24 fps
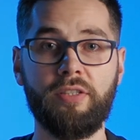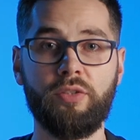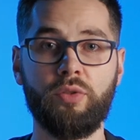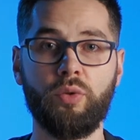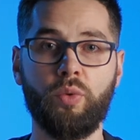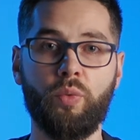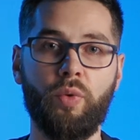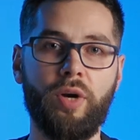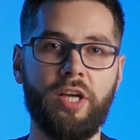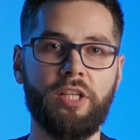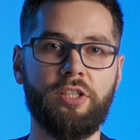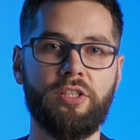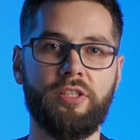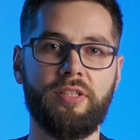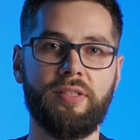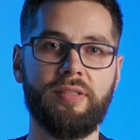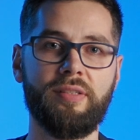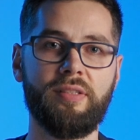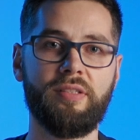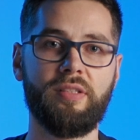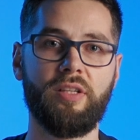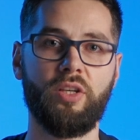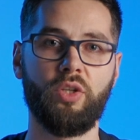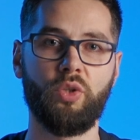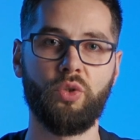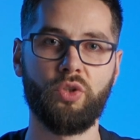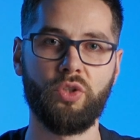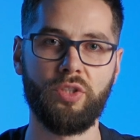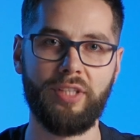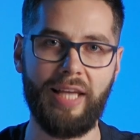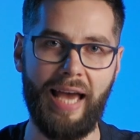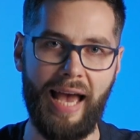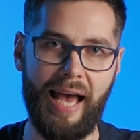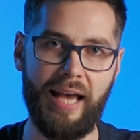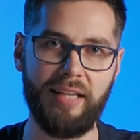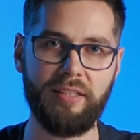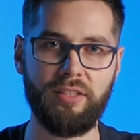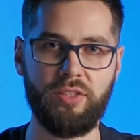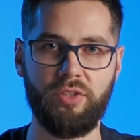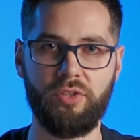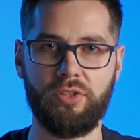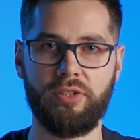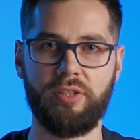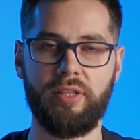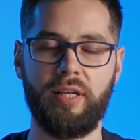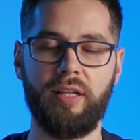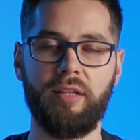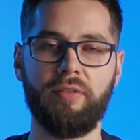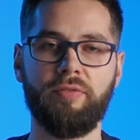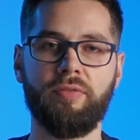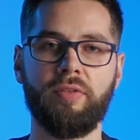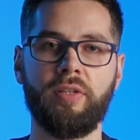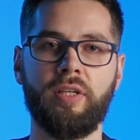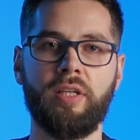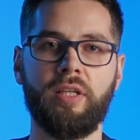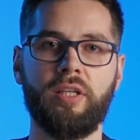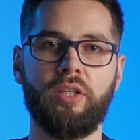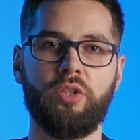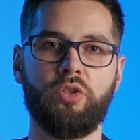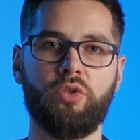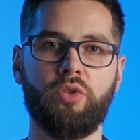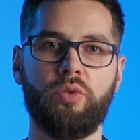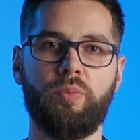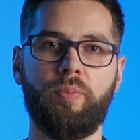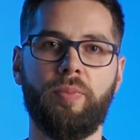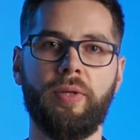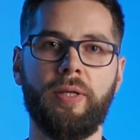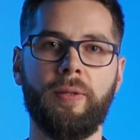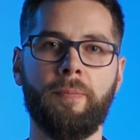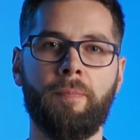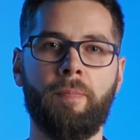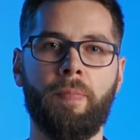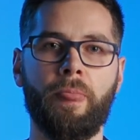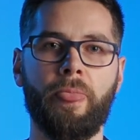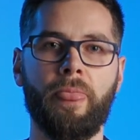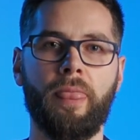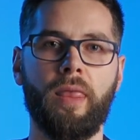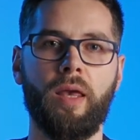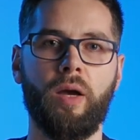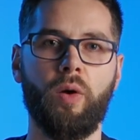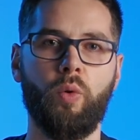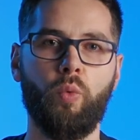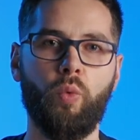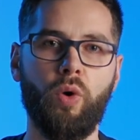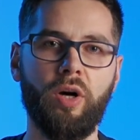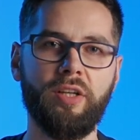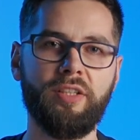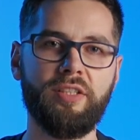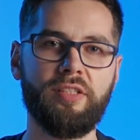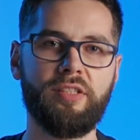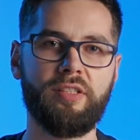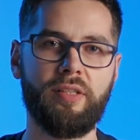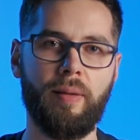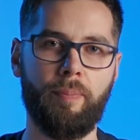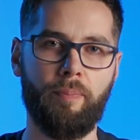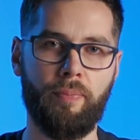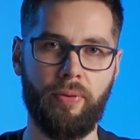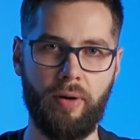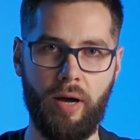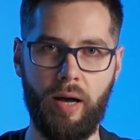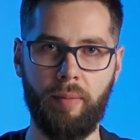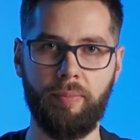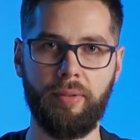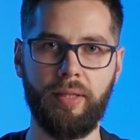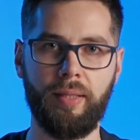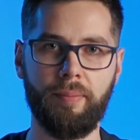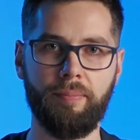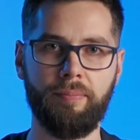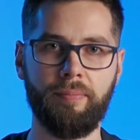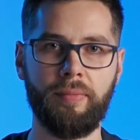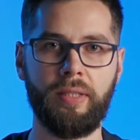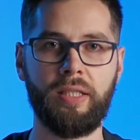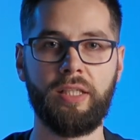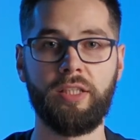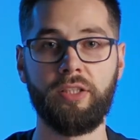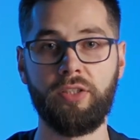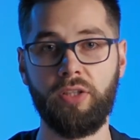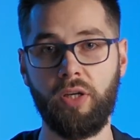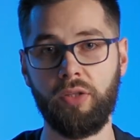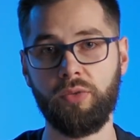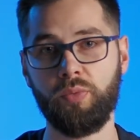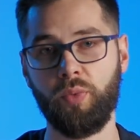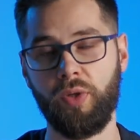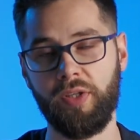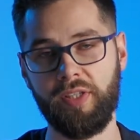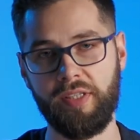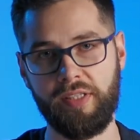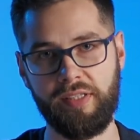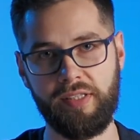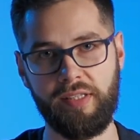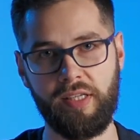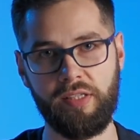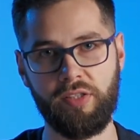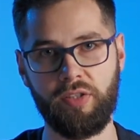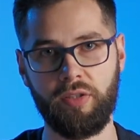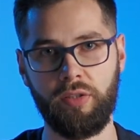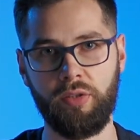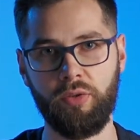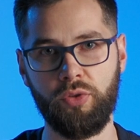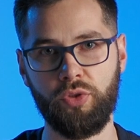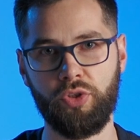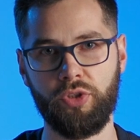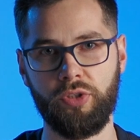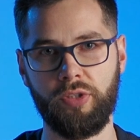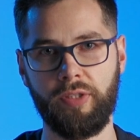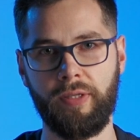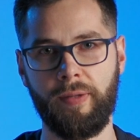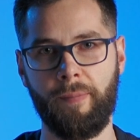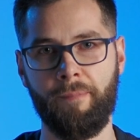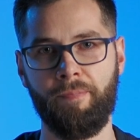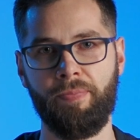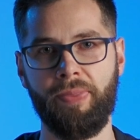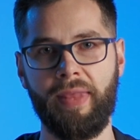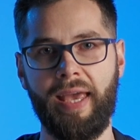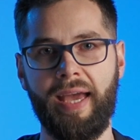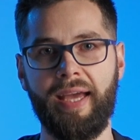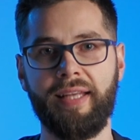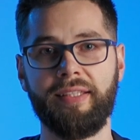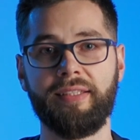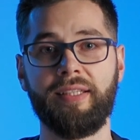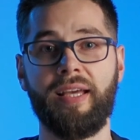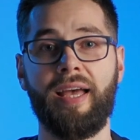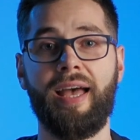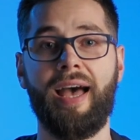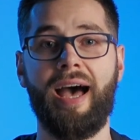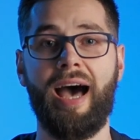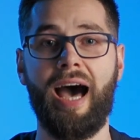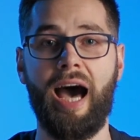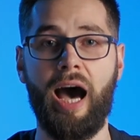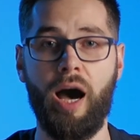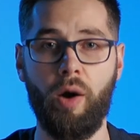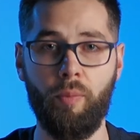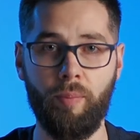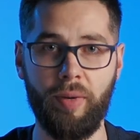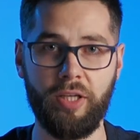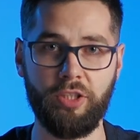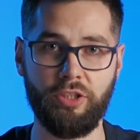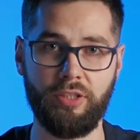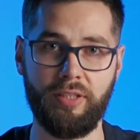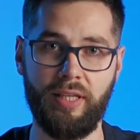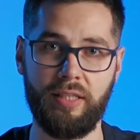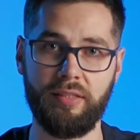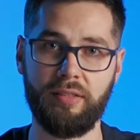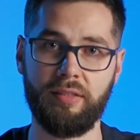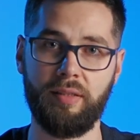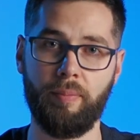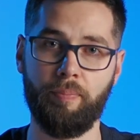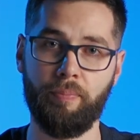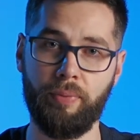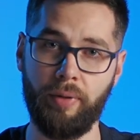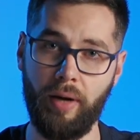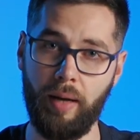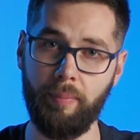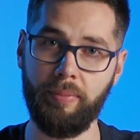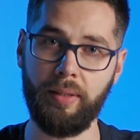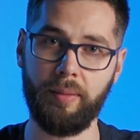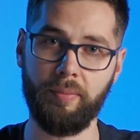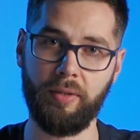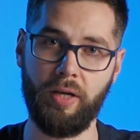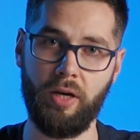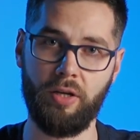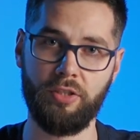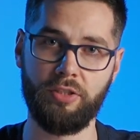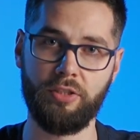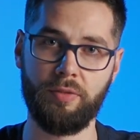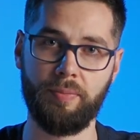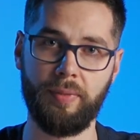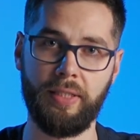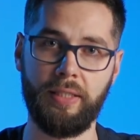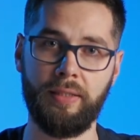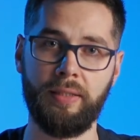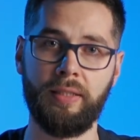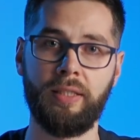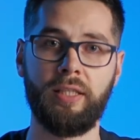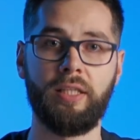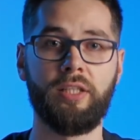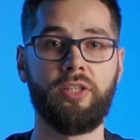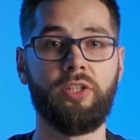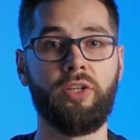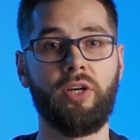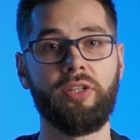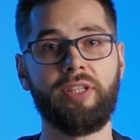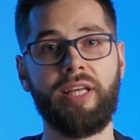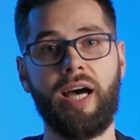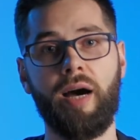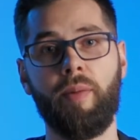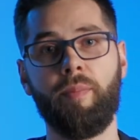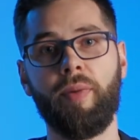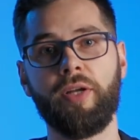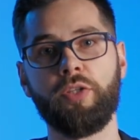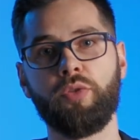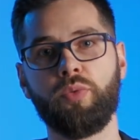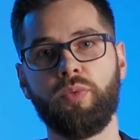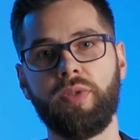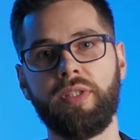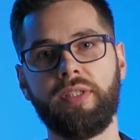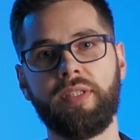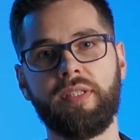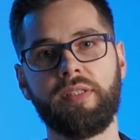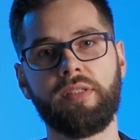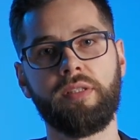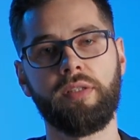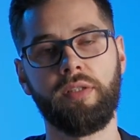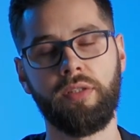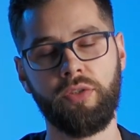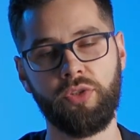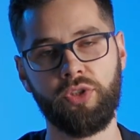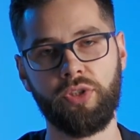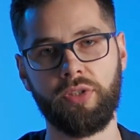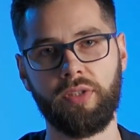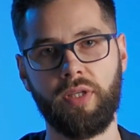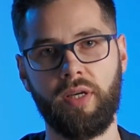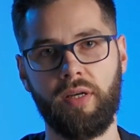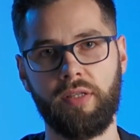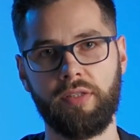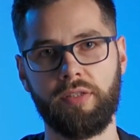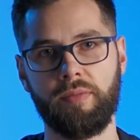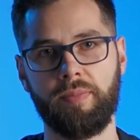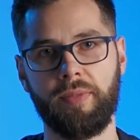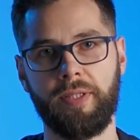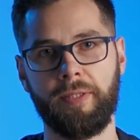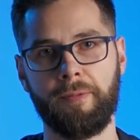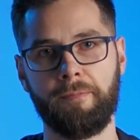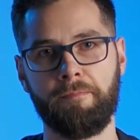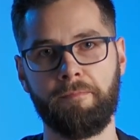two questions you should ask yourself should be, what is the problem, not what is the solution? And how much does the problem cost me, not how much will the solution cost me?